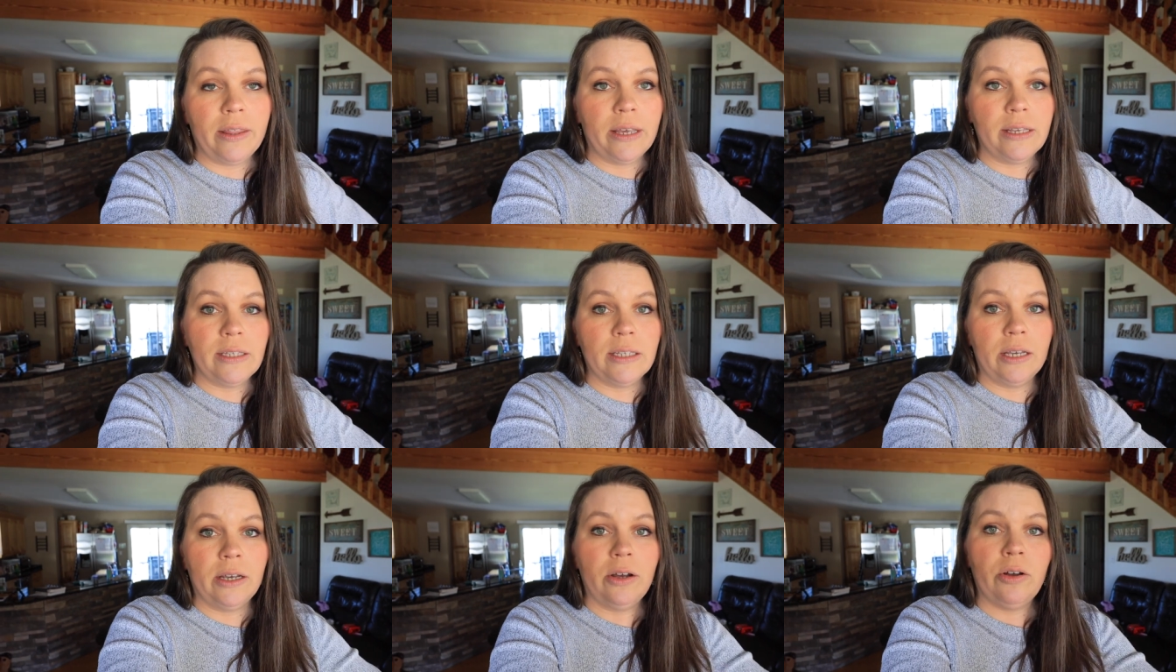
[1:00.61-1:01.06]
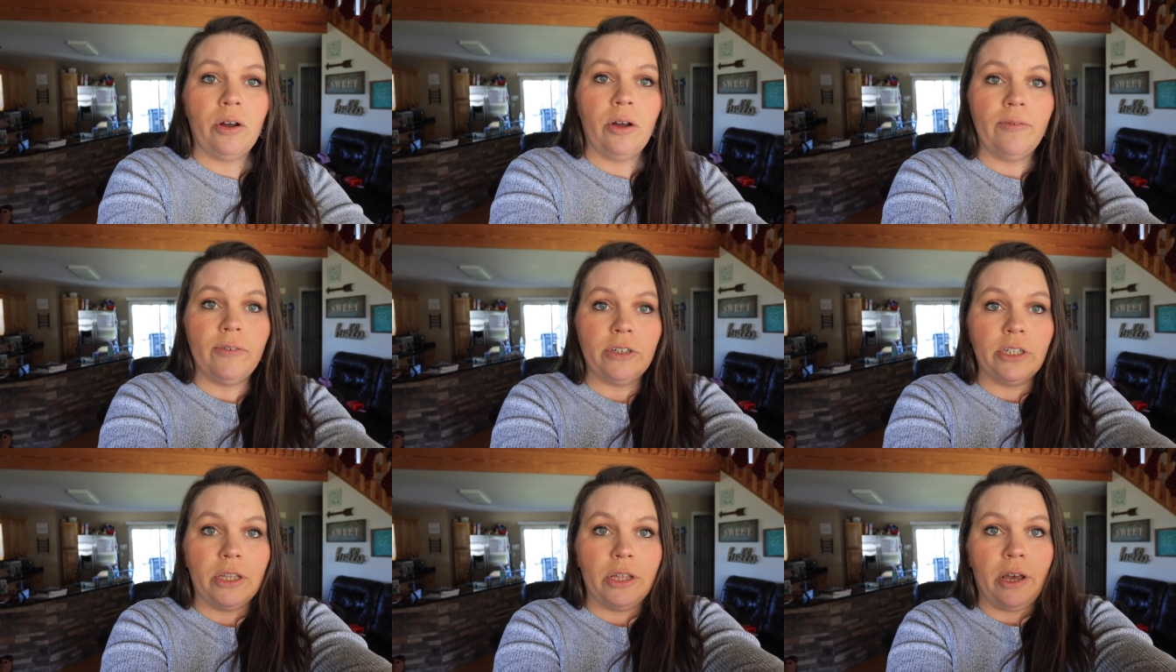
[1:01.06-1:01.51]
They sent her
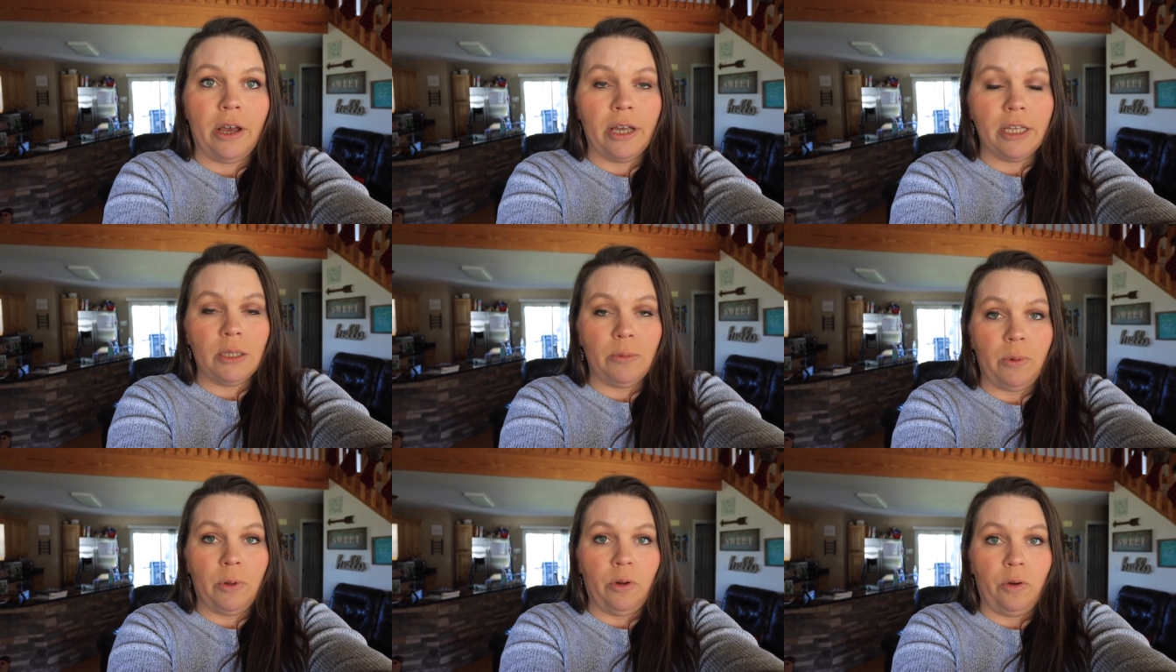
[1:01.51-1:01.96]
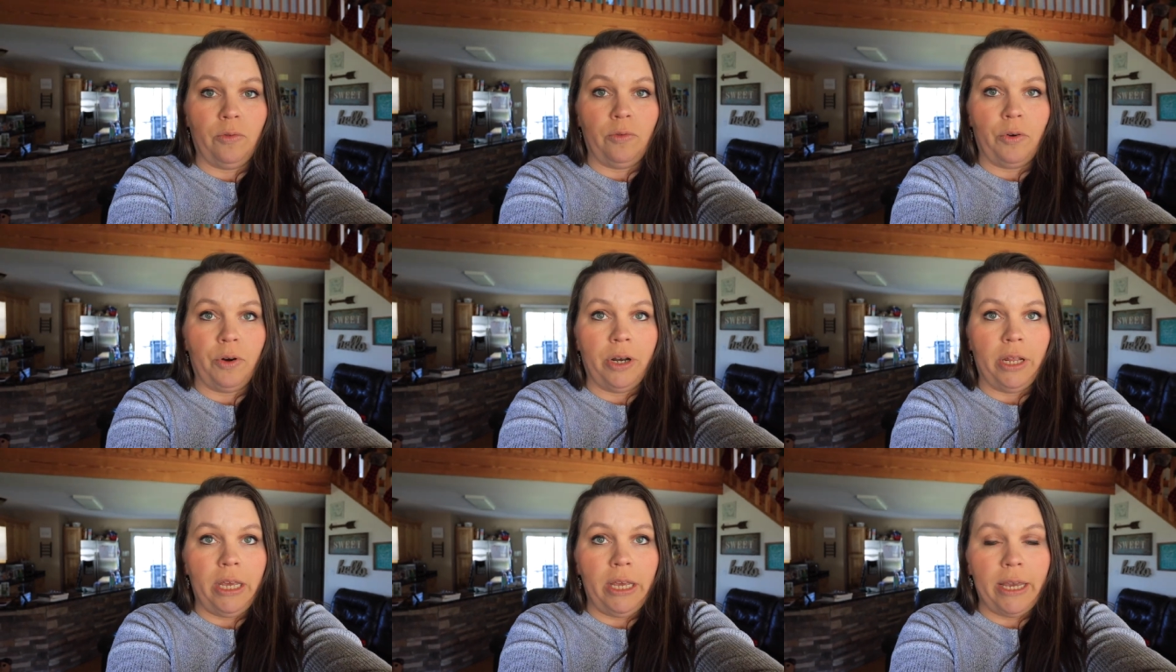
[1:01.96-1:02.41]
over to the hospital
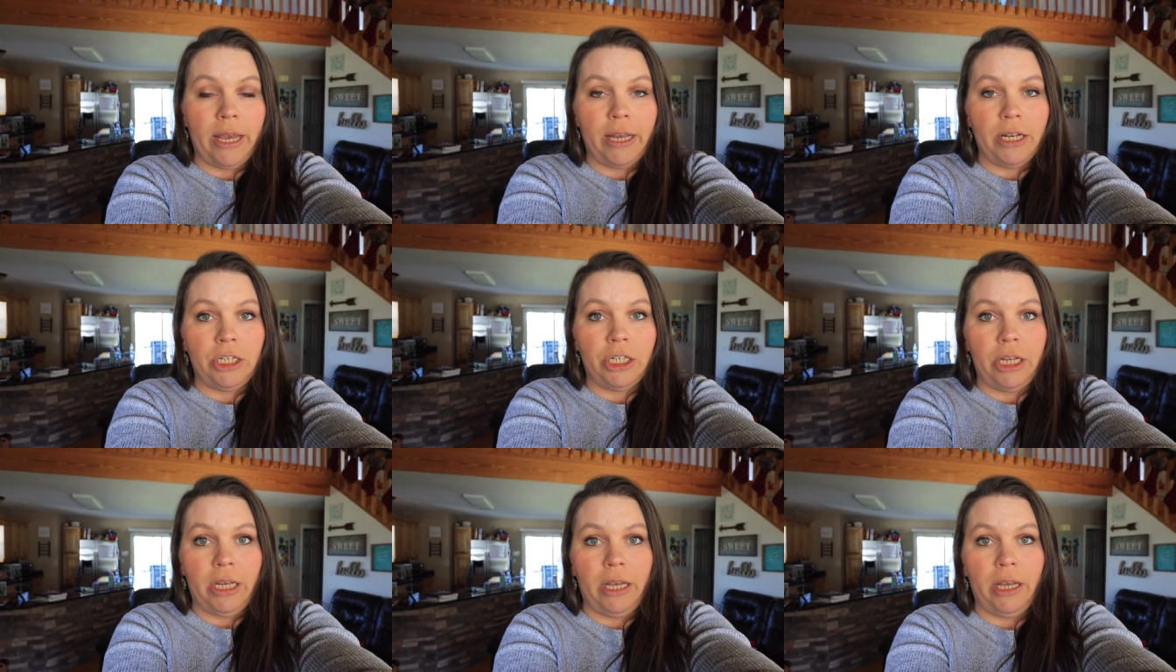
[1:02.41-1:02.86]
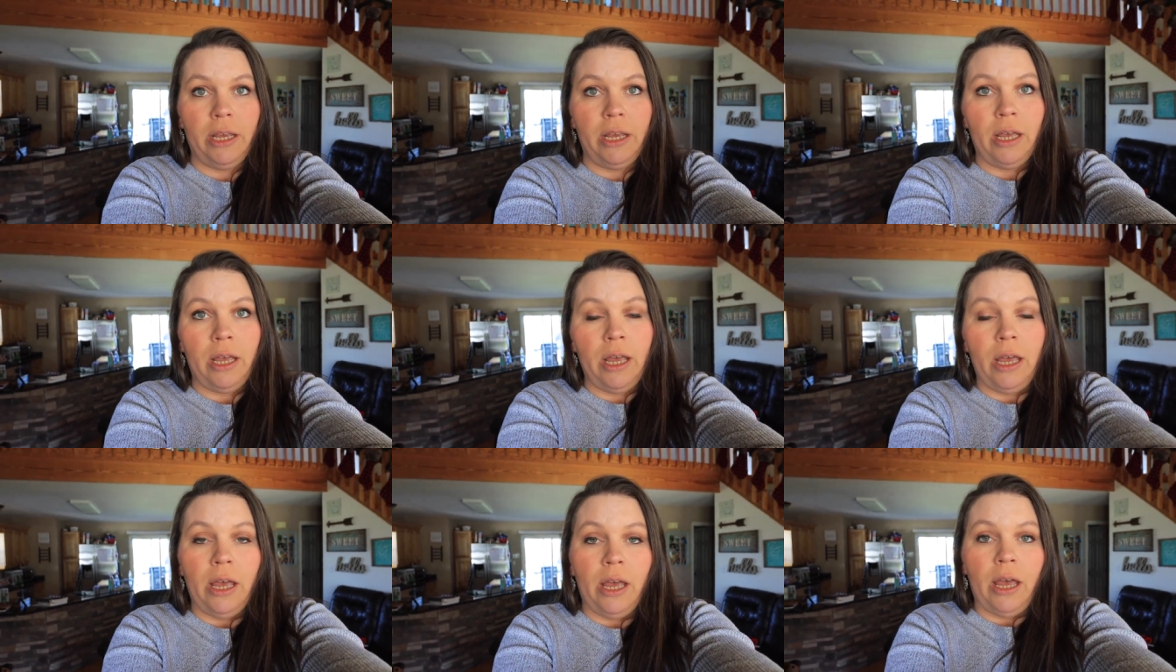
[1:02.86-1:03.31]
for an EKG.
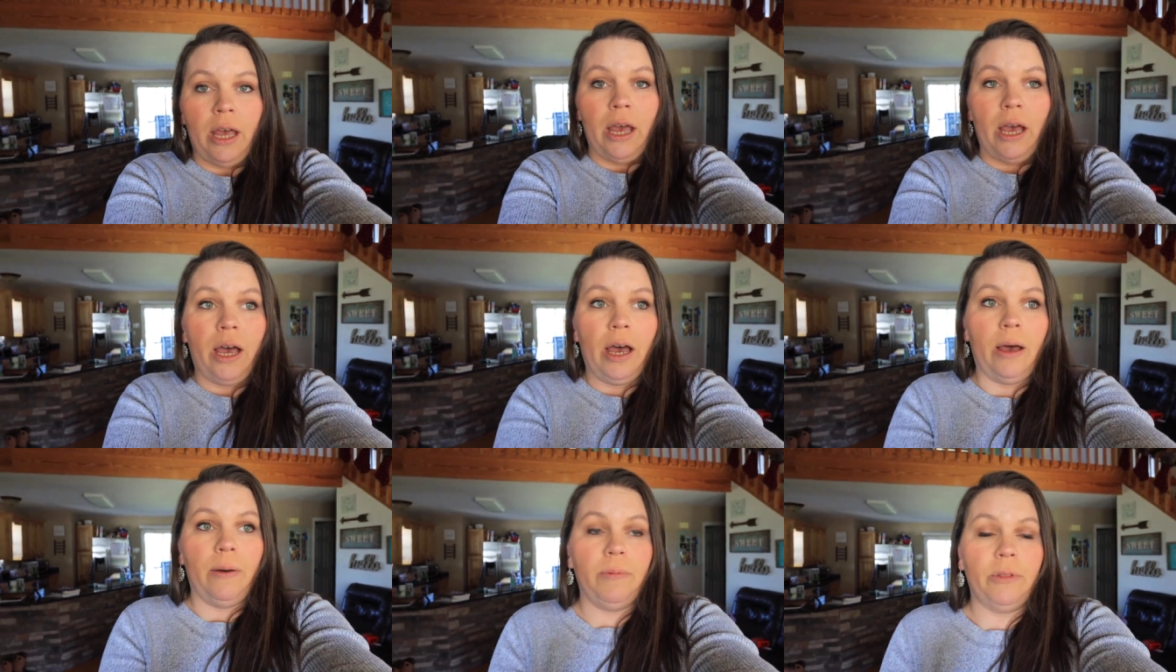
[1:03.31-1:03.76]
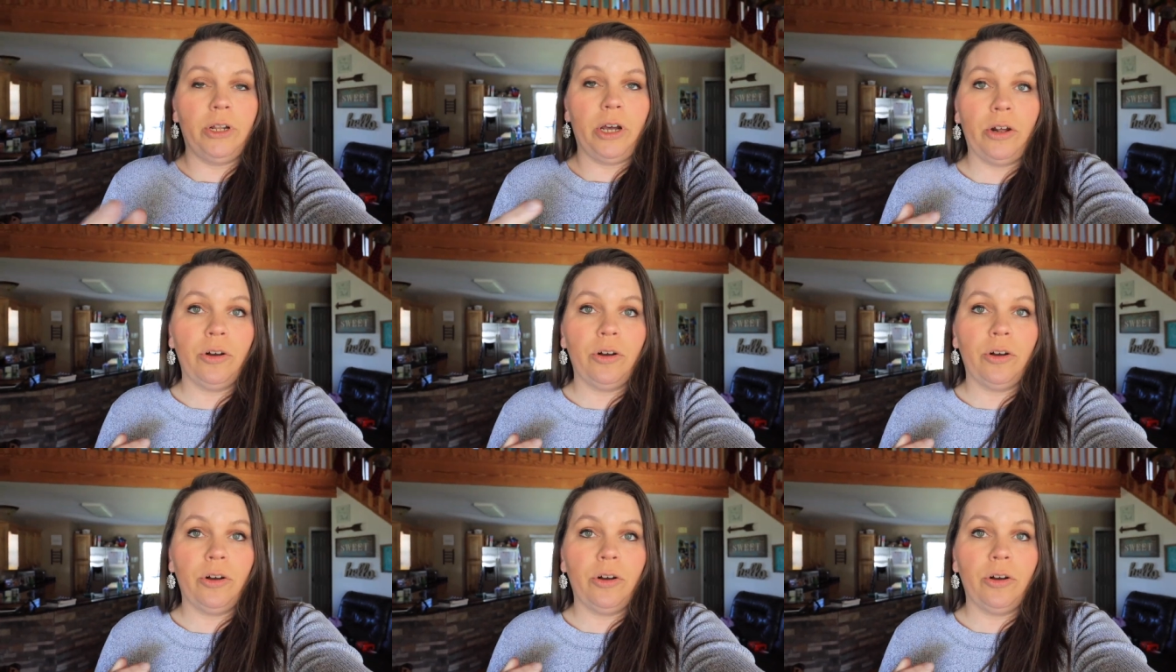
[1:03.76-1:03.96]
Um, the